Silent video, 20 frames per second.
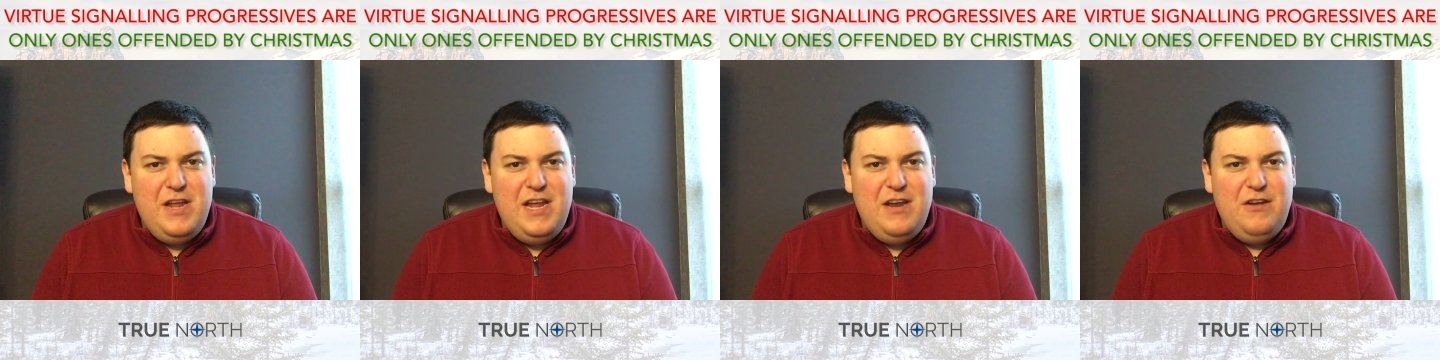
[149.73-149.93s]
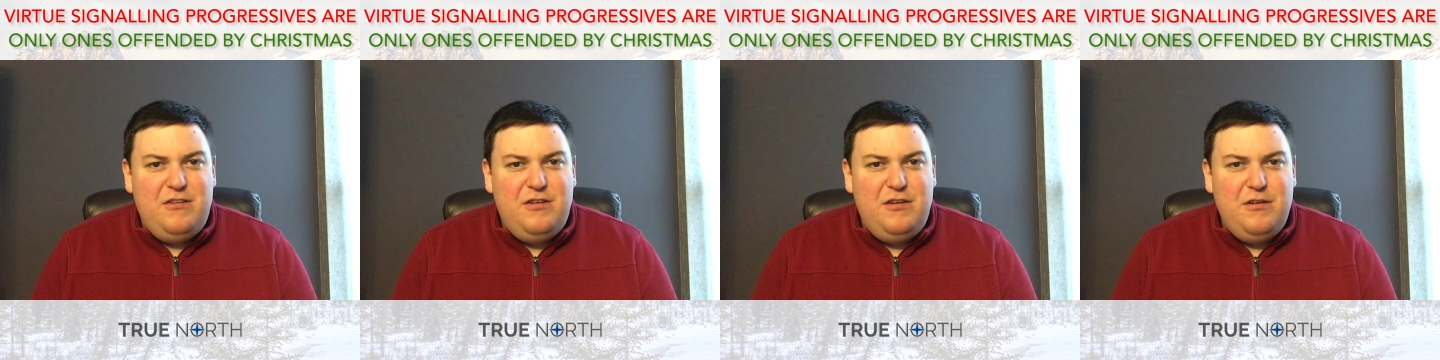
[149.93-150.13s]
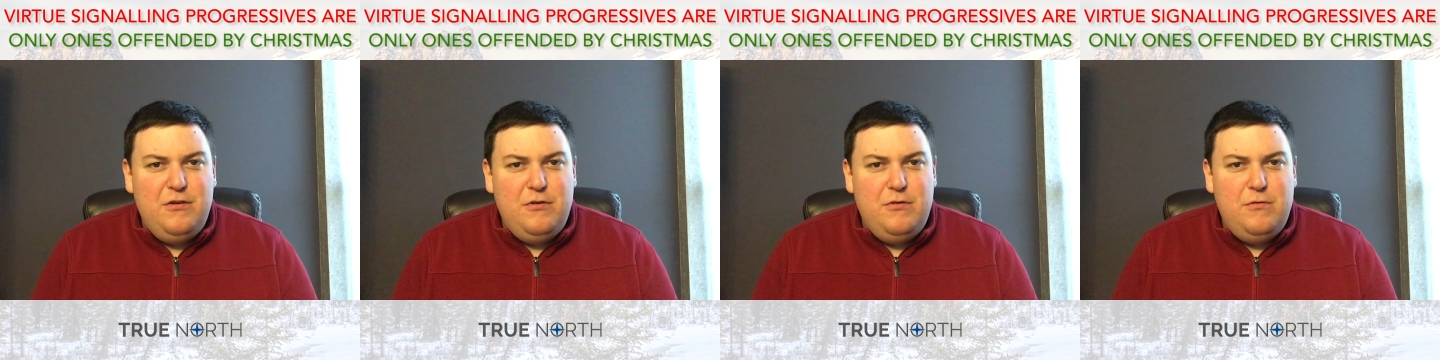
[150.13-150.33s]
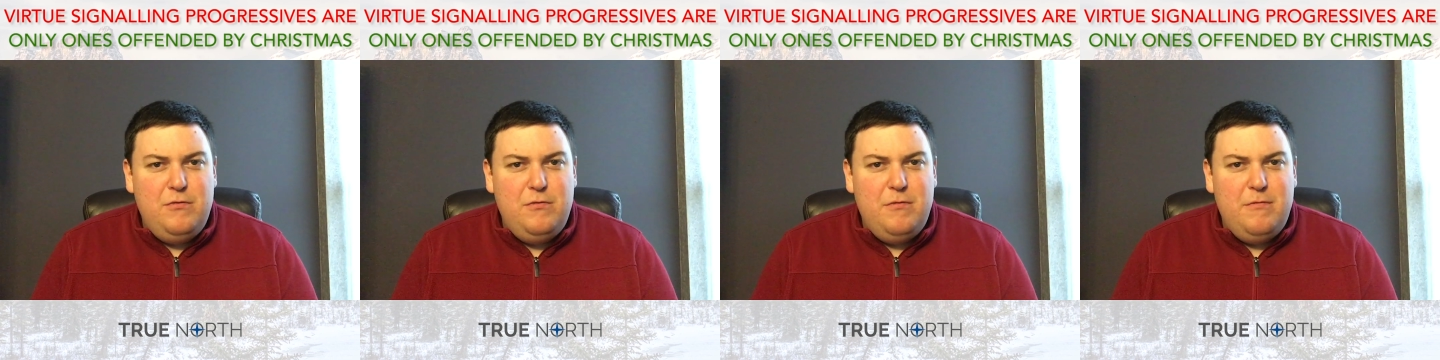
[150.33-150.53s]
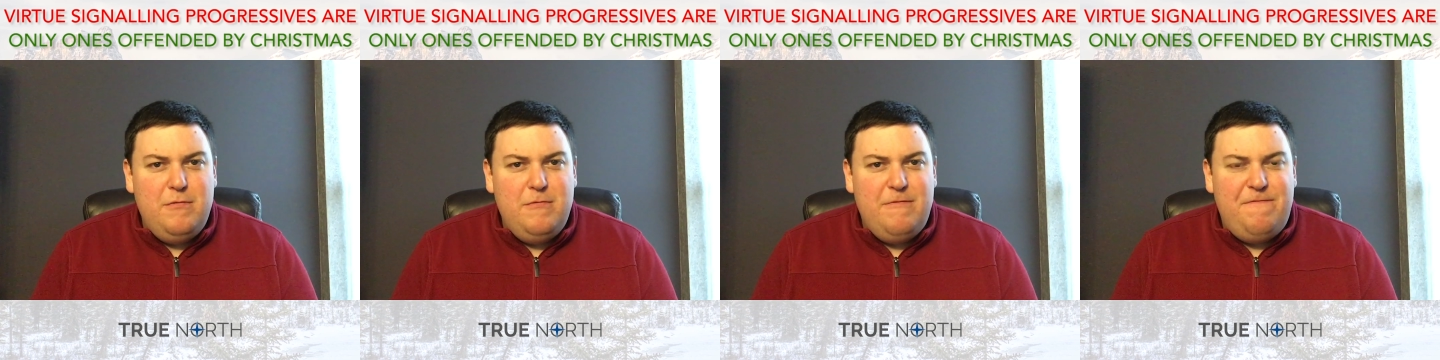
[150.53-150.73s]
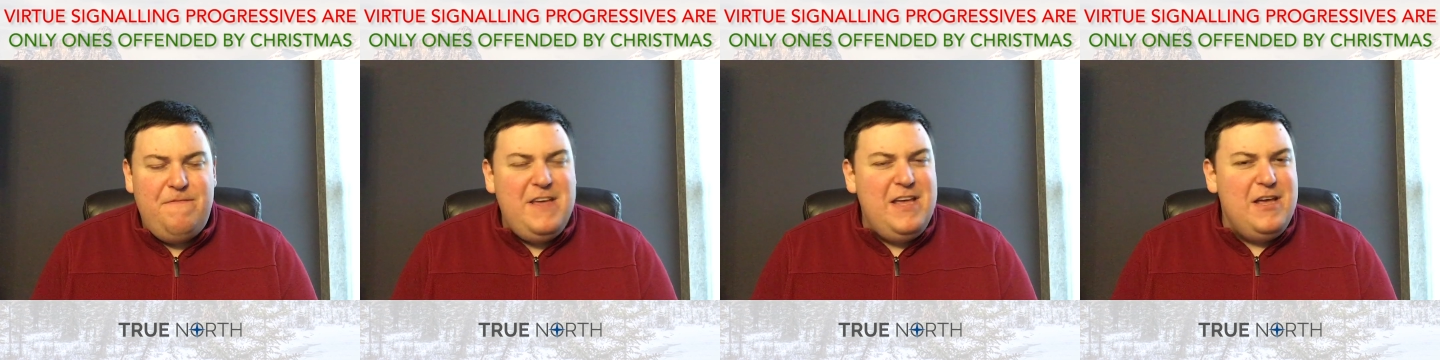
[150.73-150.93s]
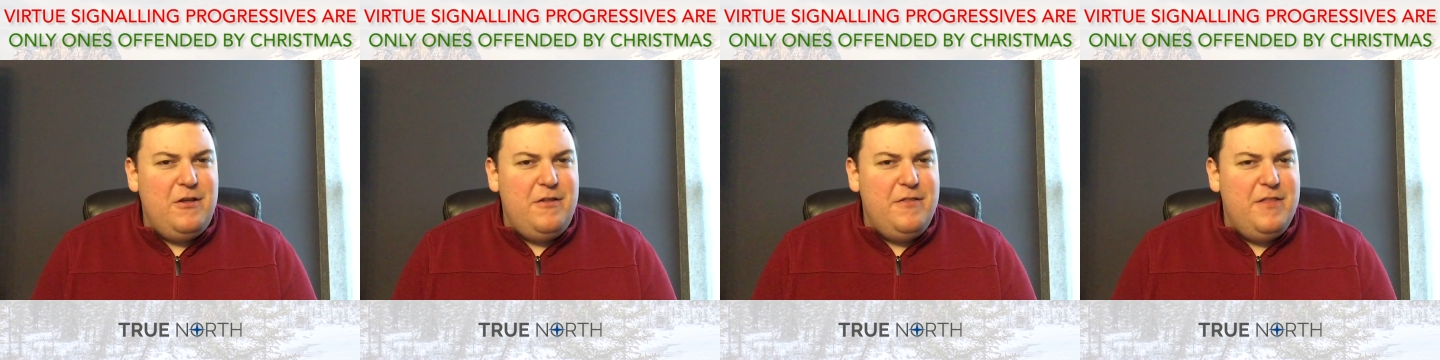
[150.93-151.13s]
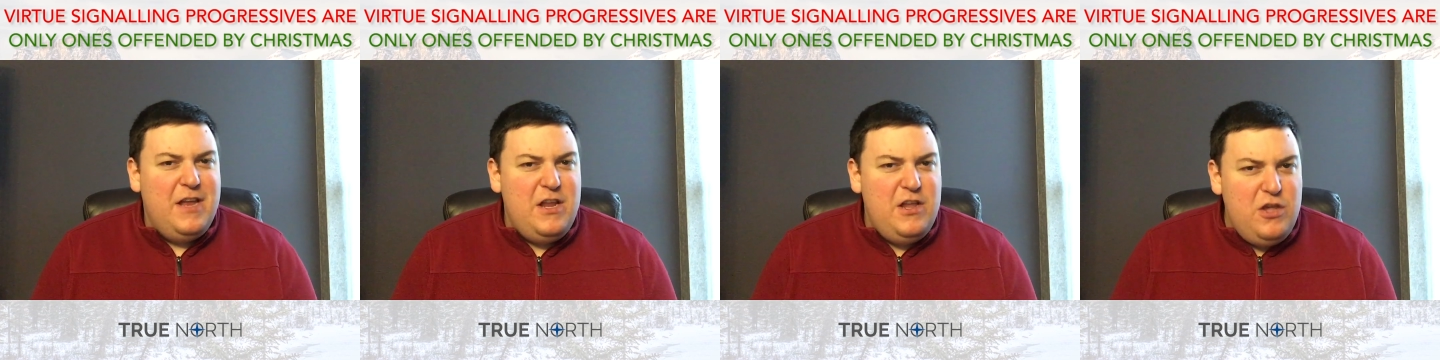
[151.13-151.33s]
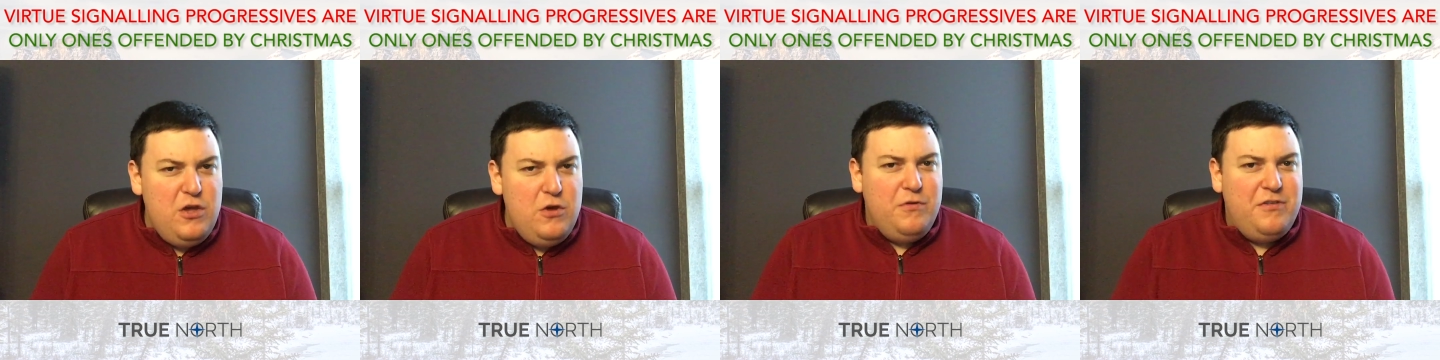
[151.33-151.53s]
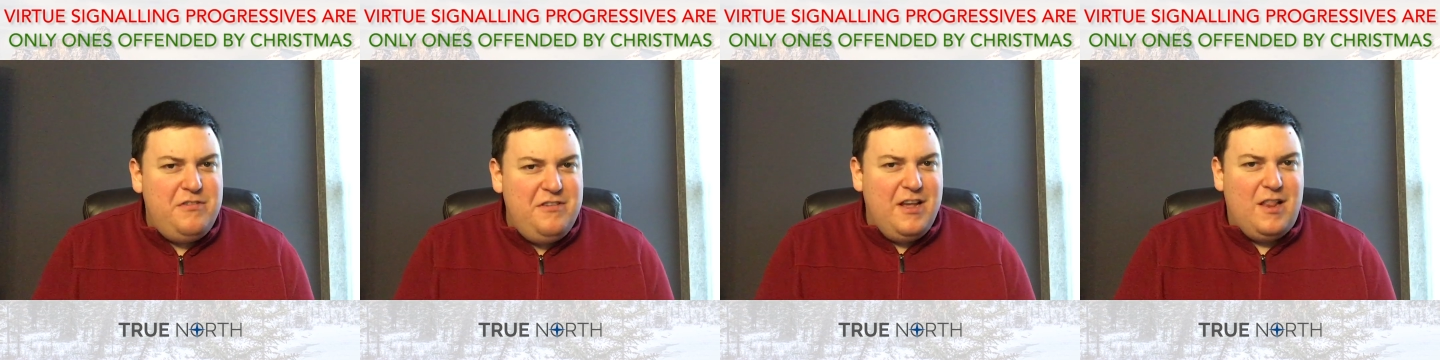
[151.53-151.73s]
need to feel that
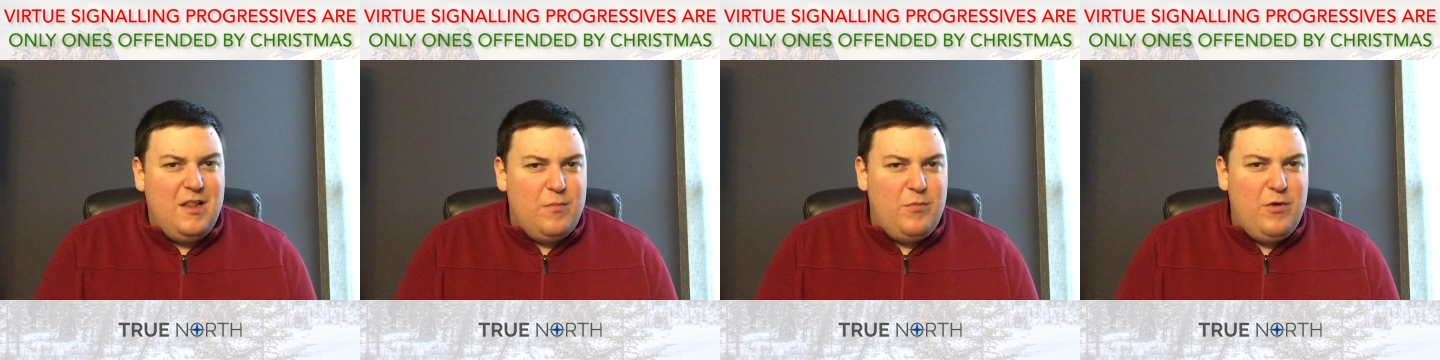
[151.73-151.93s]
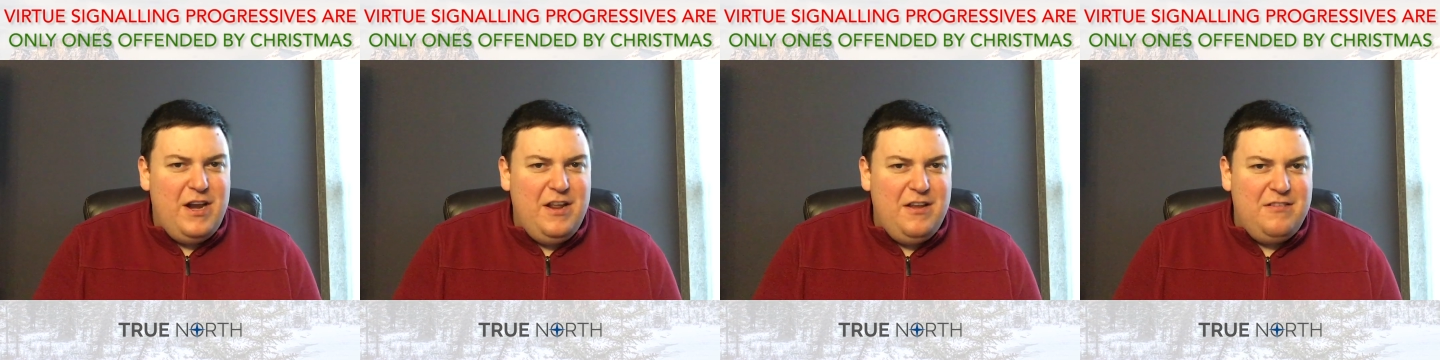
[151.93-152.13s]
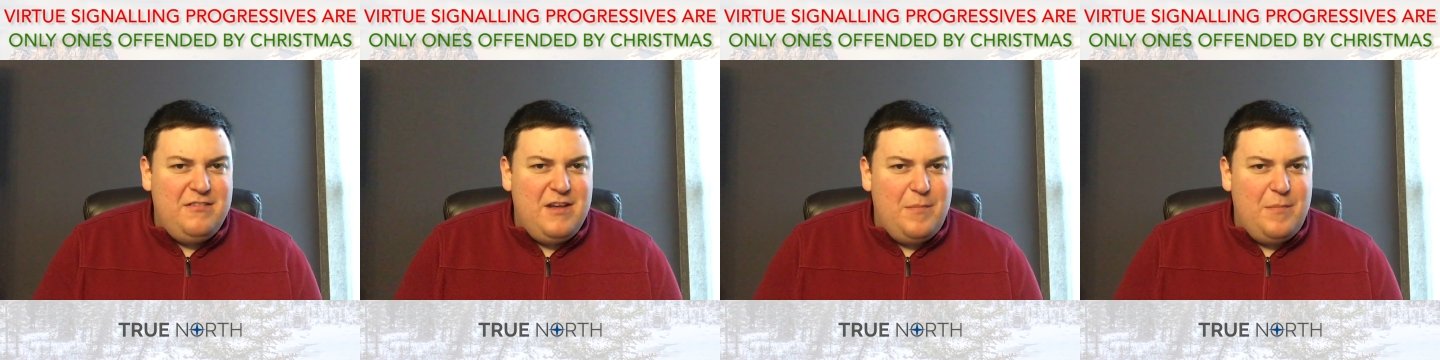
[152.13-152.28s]
you celebrating